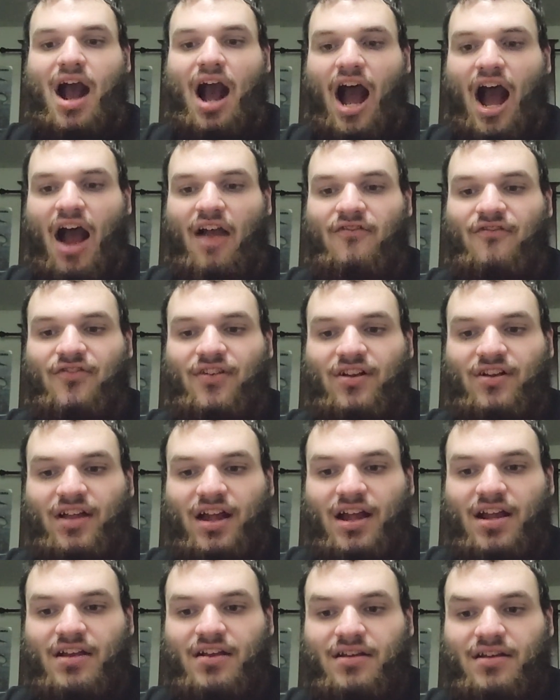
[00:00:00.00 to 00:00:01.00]
I feel
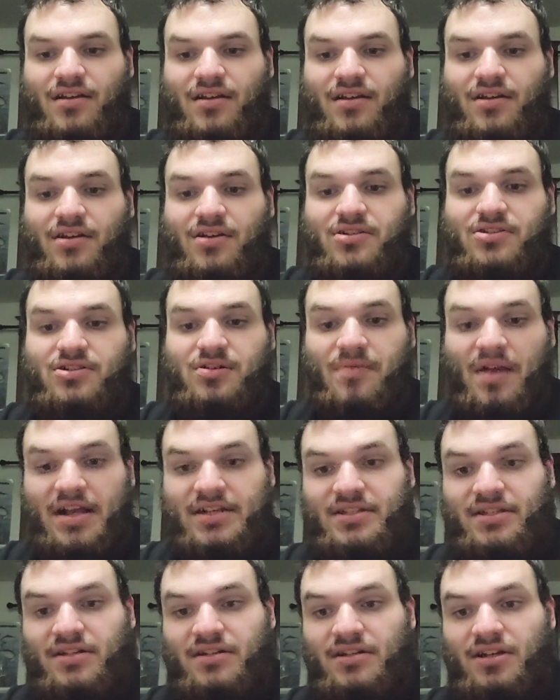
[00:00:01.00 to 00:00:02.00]
like... So
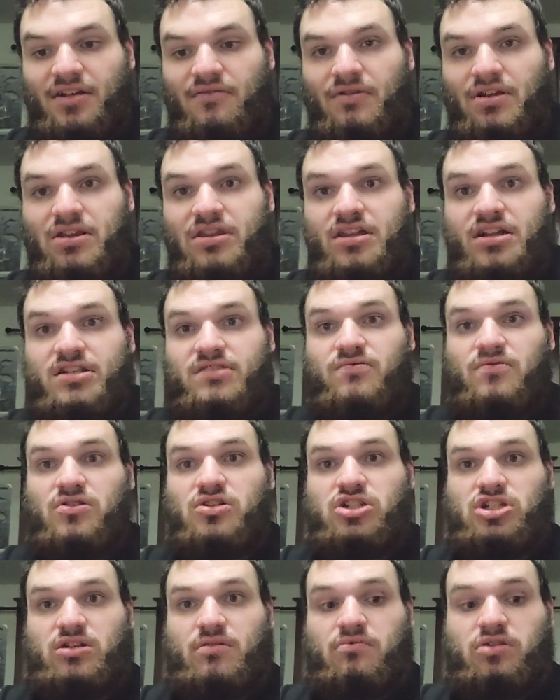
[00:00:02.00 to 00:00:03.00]
basically, with this
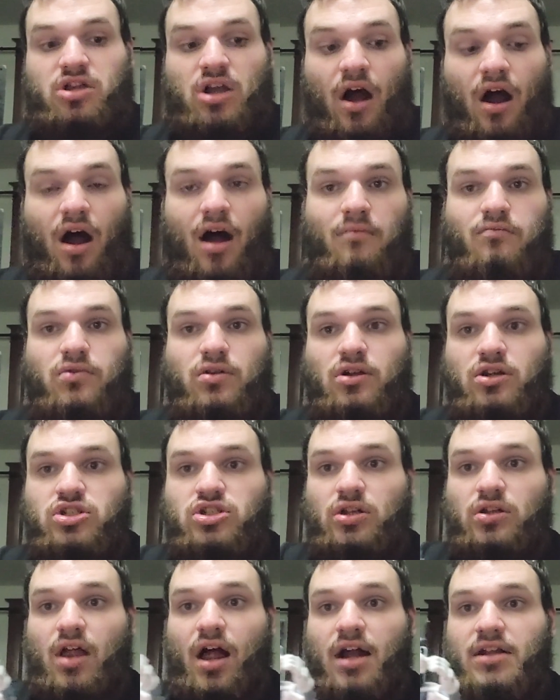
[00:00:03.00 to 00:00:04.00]
version of Tom, looks
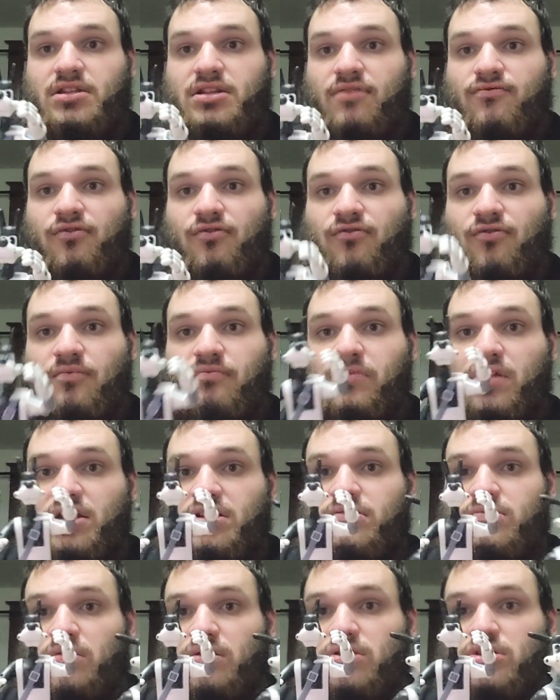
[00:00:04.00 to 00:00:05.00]
a lot different from
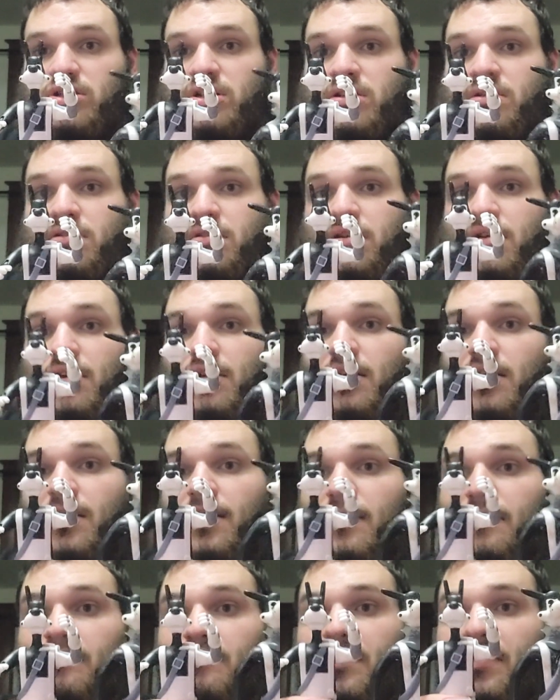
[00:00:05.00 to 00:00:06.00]
this version.
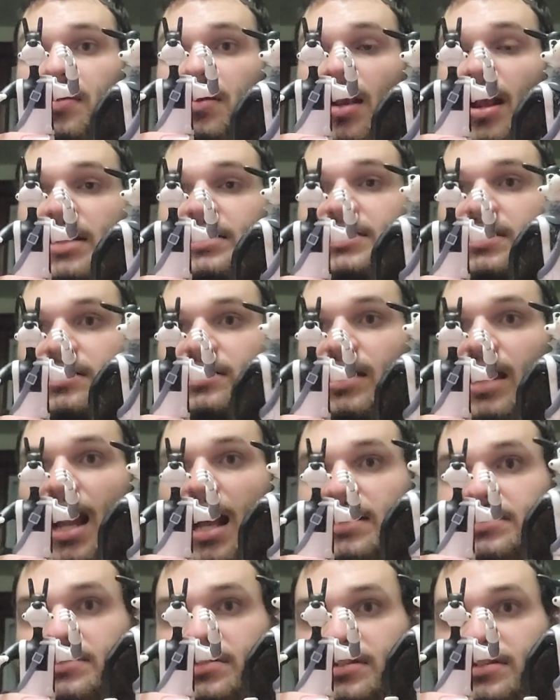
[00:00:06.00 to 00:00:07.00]
basically
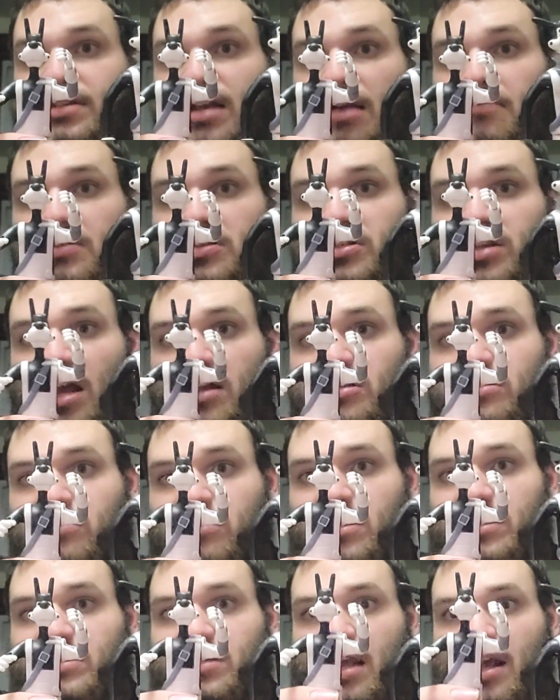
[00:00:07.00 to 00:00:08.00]
has the same
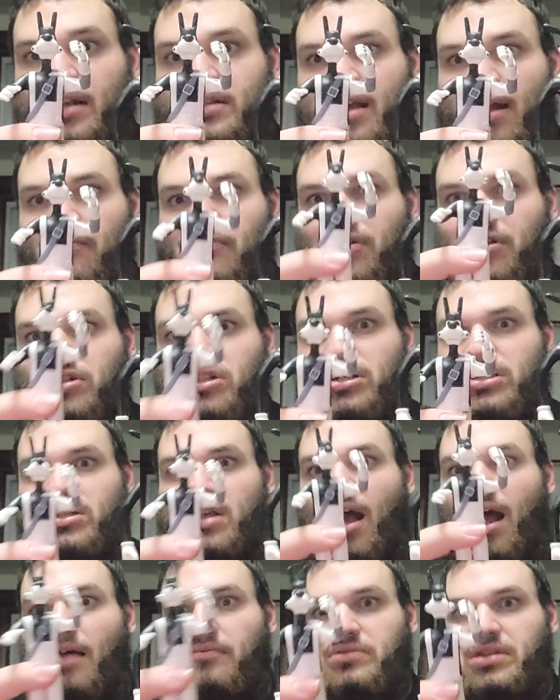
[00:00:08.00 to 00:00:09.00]
accessories, except they're
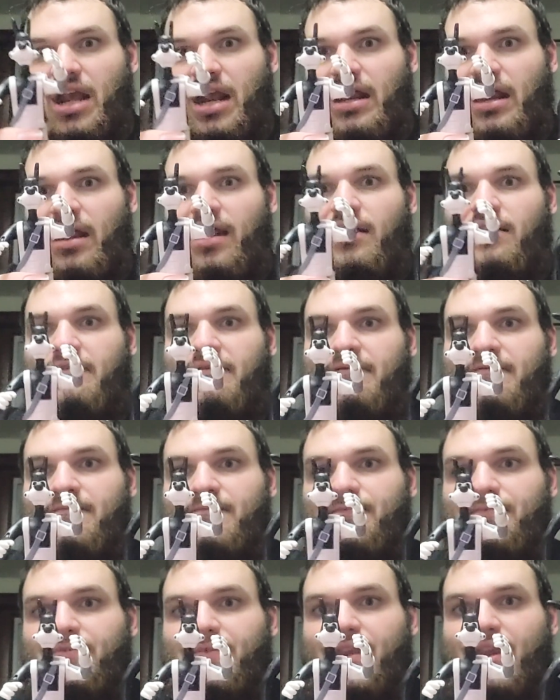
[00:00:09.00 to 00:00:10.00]
just updated.
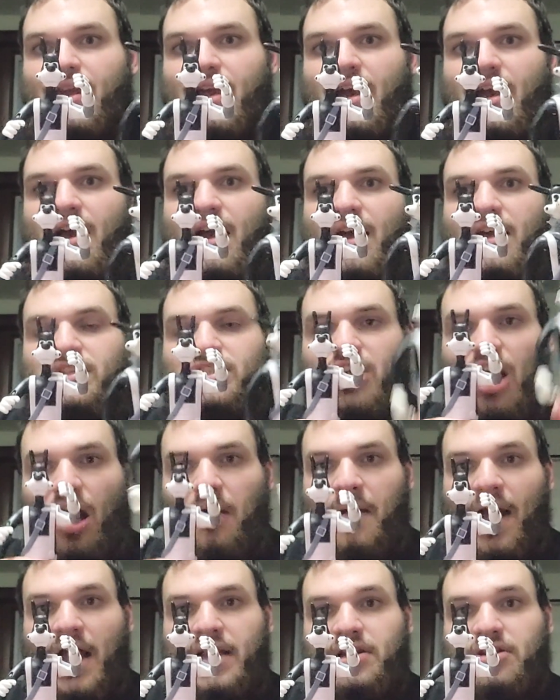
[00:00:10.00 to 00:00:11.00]

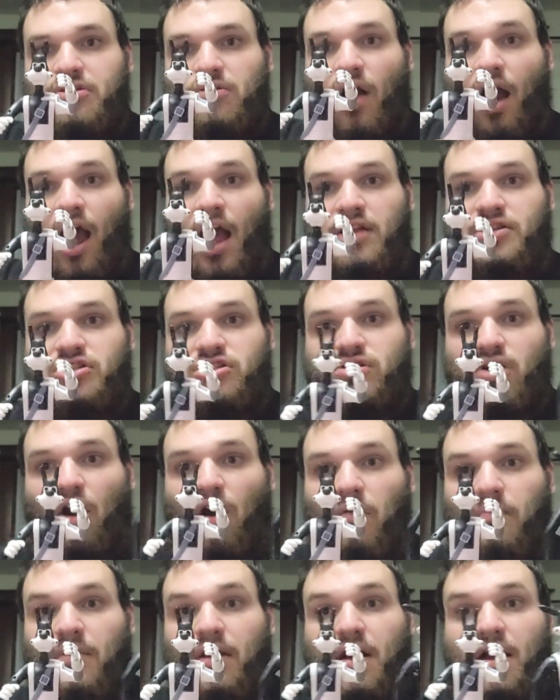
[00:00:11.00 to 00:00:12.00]
Tom had a new head
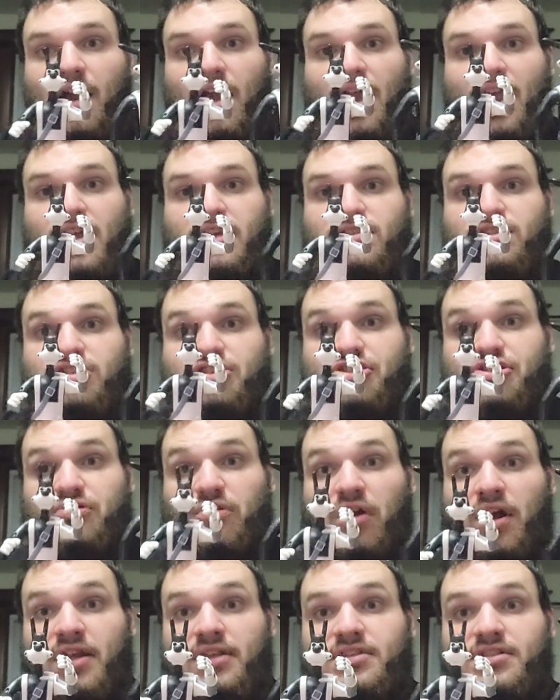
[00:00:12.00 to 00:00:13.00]
sculpt. His
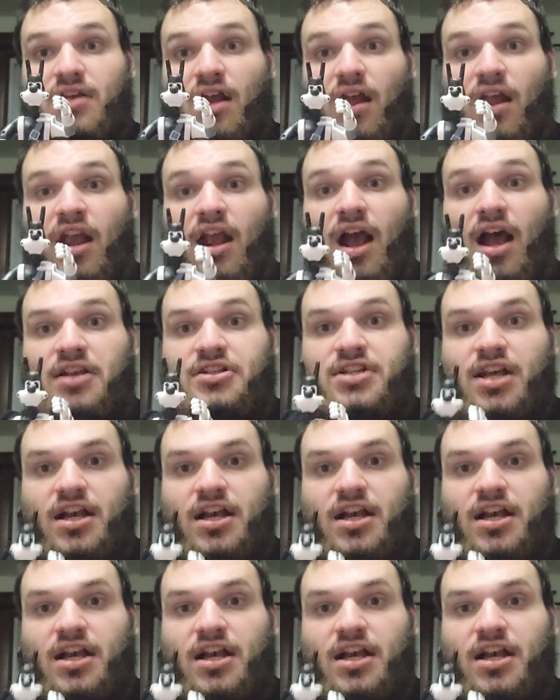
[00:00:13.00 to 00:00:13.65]
joints, he also